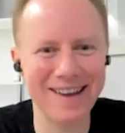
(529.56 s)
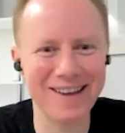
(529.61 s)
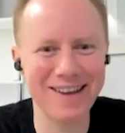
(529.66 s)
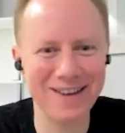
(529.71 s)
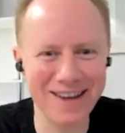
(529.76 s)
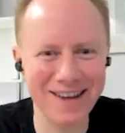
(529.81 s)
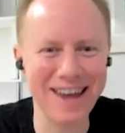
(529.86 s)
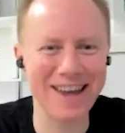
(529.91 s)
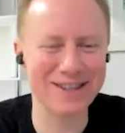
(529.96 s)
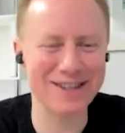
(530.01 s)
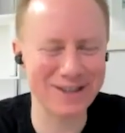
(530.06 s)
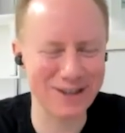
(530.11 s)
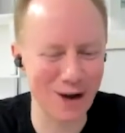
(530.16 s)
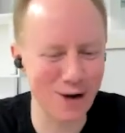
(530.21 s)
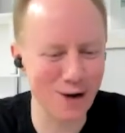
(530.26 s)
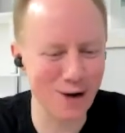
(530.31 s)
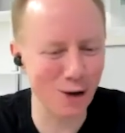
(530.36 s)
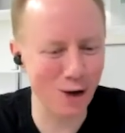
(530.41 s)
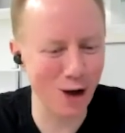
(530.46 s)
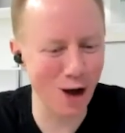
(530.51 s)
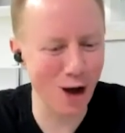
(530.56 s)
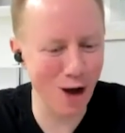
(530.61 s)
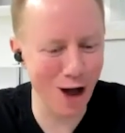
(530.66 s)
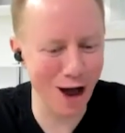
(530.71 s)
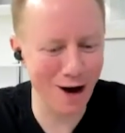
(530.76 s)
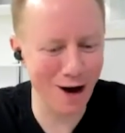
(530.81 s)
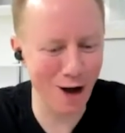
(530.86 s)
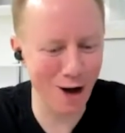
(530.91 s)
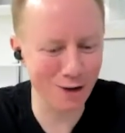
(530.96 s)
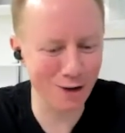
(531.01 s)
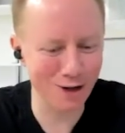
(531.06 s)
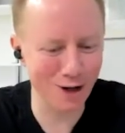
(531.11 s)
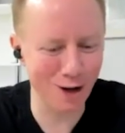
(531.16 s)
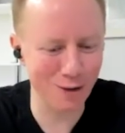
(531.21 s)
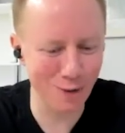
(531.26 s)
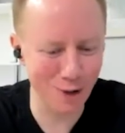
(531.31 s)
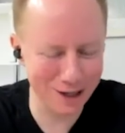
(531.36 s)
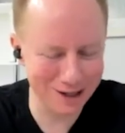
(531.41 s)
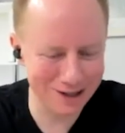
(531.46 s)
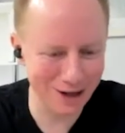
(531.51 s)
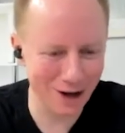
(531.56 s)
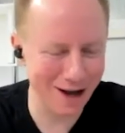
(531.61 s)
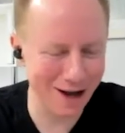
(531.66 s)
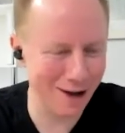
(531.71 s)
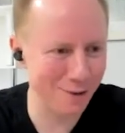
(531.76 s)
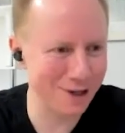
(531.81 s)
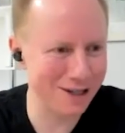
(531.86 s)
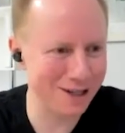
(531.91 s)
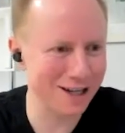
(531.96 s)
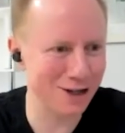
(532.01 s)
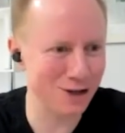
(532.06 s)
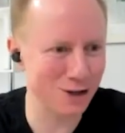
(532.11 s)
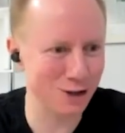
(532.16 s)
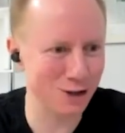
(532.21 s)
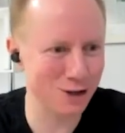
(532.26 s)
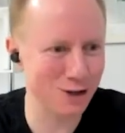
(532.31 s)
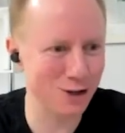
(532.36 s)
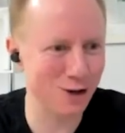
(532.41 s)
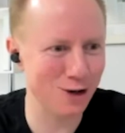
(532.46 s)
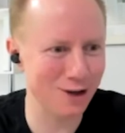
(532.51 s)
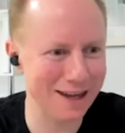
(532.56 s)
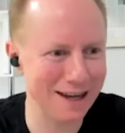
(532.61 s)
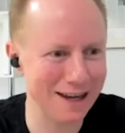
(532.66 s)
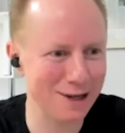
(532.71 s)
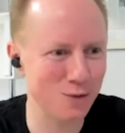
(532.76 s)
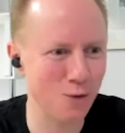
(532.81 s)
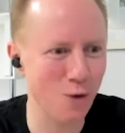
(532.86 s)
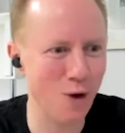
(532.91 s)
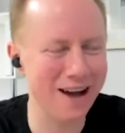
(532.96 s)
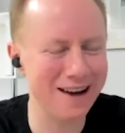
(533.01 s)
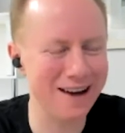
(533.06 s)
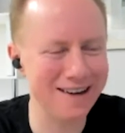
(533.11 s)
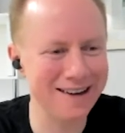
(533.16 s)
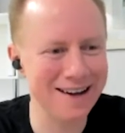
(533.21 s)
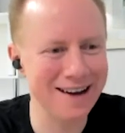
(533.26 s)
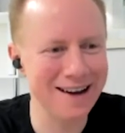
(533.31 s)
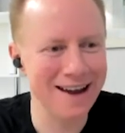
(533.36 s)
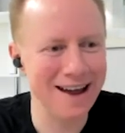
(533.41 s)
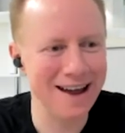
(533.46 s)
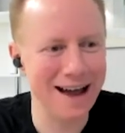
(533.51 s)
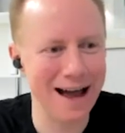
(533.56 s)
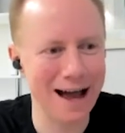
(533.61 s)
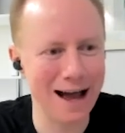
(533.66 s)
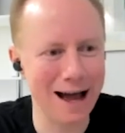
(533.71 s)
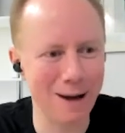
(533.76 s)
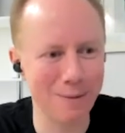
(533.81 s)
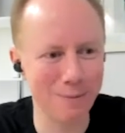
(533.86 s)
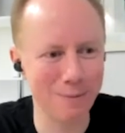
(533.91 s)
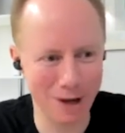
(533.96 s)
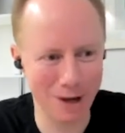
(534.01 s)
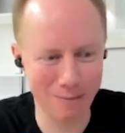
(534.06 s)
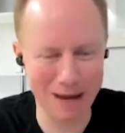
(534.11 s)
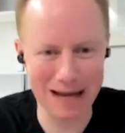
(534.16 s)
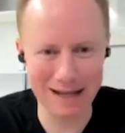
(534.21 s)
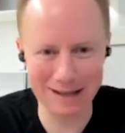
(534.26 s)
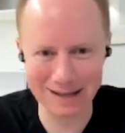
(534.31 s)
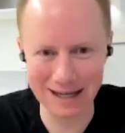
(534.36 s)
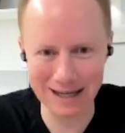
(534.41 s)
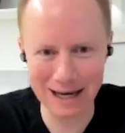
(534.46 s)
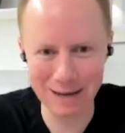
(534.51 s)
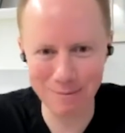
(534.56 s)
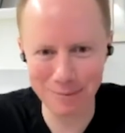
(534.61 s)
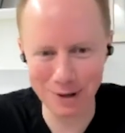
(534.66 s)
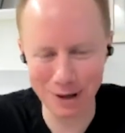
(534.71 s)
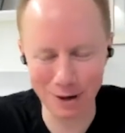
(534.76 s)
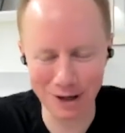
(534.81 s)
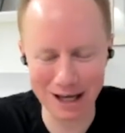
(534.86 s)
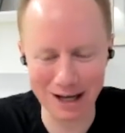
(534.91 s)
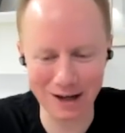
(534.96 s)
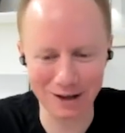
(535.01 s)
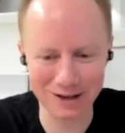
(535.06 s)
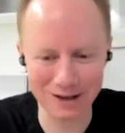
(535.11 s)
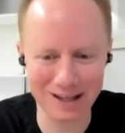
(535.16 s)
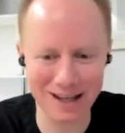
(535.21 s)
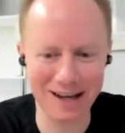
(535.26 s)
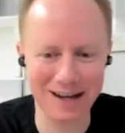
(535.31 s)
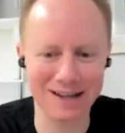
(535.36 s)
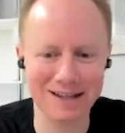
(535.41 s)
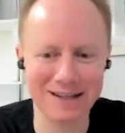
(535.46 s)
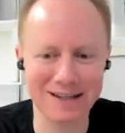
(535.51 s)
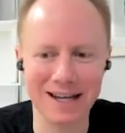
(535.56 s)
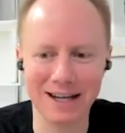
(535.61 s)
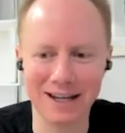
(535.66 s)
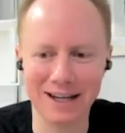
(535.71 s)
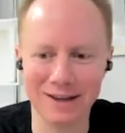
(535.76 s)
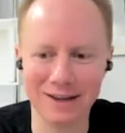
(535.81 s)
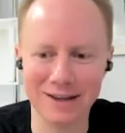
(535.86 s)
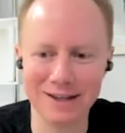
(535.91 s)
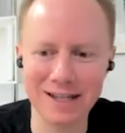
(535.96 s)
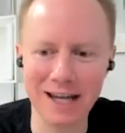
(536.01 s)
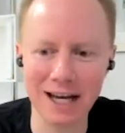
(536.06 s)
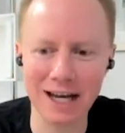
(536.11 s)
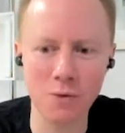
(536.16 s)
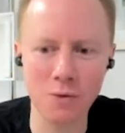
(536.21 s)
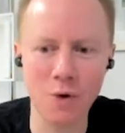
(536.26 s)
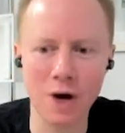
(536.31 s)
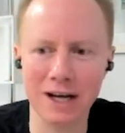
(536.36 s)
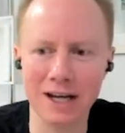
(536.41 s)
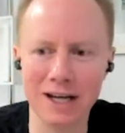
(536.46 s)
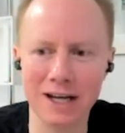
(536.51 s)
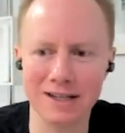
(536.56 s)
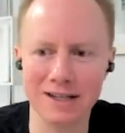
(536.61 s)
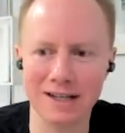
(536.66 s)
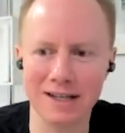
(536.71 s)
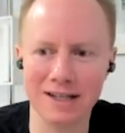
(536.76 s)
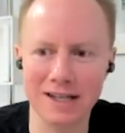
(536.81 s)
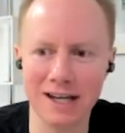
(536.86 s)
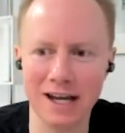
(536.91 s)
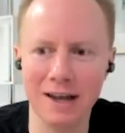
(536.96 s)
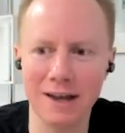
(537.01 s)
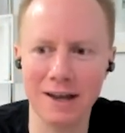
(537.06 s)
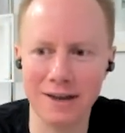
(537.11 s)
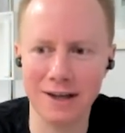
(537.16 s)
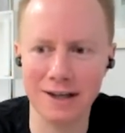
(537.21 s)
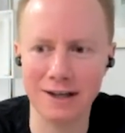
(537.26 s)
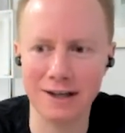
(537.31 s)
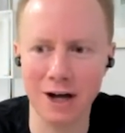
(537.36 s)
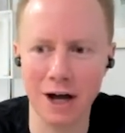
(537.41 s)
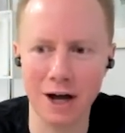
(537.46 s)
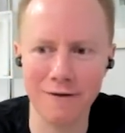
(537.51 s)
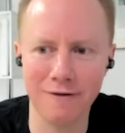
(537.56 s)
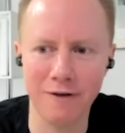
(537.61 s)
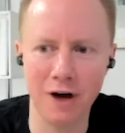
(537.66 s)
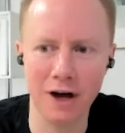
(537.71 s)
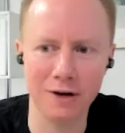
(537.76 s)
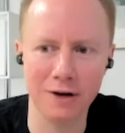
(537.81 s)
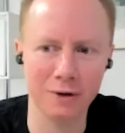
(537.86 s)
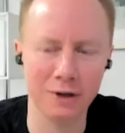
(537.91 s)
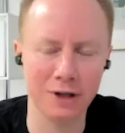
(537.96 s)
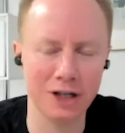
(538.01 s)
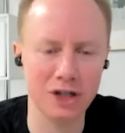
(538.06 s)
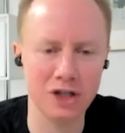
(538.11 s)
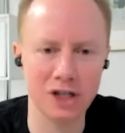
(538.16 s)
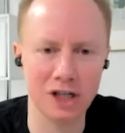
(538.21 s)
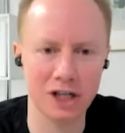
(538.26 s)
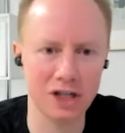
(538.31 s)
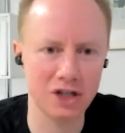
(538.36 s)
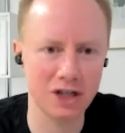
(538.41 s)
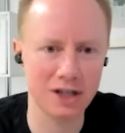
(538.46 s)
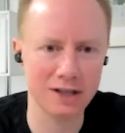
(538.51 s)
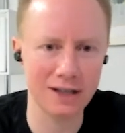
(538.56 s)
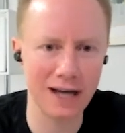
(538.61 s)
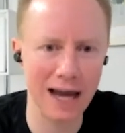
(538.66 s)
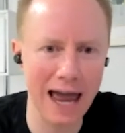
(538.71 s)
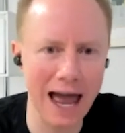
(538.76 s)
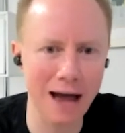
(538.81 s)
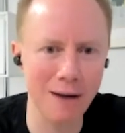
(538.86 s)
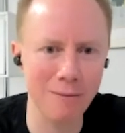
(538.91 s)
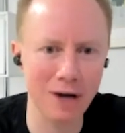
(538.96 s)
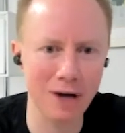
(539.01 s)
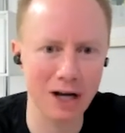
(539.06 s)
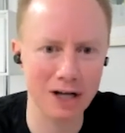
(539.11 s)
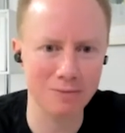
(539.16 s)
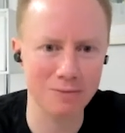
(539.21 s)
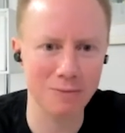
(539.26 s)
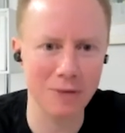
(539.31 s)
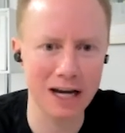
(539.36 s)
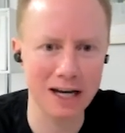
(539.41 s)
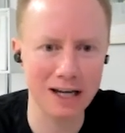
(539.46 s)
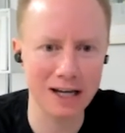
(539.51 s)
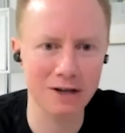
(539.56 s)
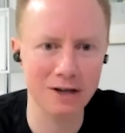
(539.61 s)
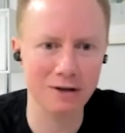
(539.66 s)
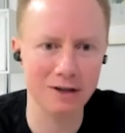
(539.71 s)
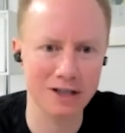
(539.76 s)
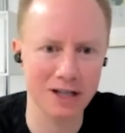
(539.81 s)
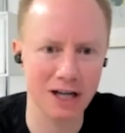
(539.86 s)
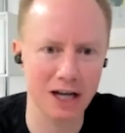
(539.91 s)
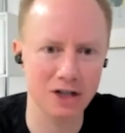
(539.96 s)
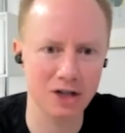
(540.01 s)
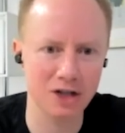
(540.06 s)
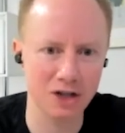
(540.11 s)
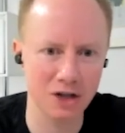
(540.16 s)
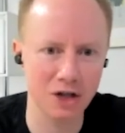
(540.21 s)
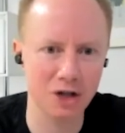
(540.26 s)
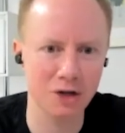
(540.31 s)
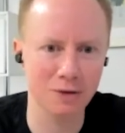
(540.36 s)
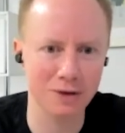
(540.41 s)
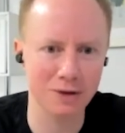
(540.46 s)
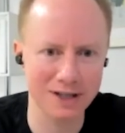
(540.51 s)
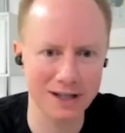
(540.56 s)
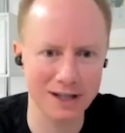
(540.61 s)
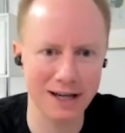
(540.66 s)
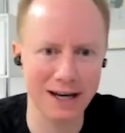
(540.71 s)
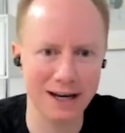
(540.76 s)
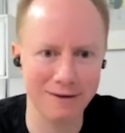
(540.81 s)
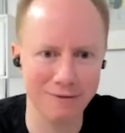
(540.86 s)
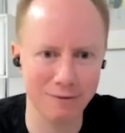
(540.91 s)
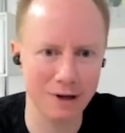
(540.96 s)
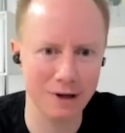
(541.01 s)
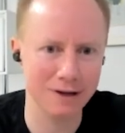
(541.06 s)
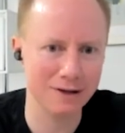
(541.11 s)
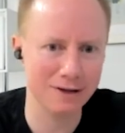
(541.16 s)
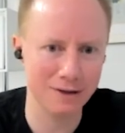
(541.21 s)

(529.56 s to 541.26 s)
Yeah. So look, I want to touch on 2 things. One, about team, but I'll get onto that in a second. The second one is the other thing that I find really interesting is just how much media attention you receive with